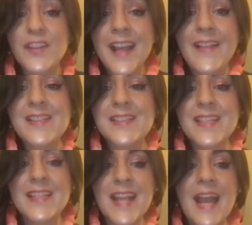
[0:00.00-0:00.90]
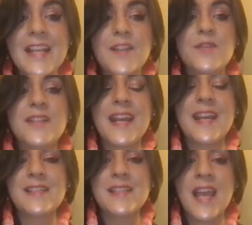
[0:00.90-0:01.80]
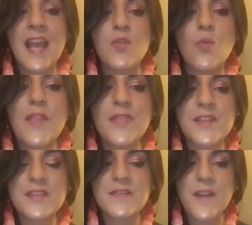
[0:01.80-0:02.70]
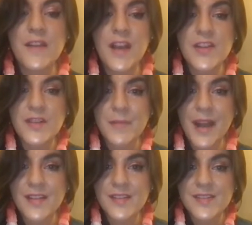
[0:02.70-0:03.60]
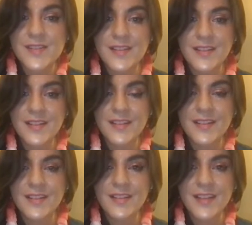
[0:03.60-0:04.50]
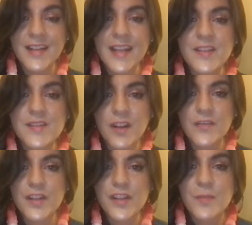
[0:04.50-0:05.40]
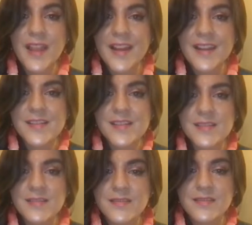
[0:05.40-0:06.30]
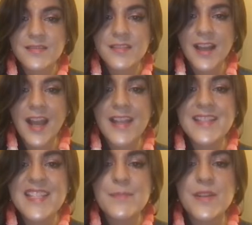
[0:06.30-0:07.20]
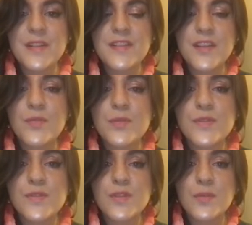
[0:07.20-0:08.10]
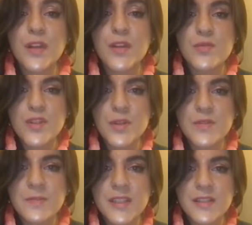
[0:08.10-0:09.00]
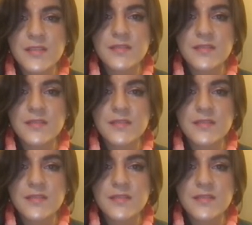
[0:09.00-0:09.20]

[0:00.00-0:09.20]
the galaxy in 93 days and 1,500 miles. And I discovered new planets. I deepened the roots to the one who chose me.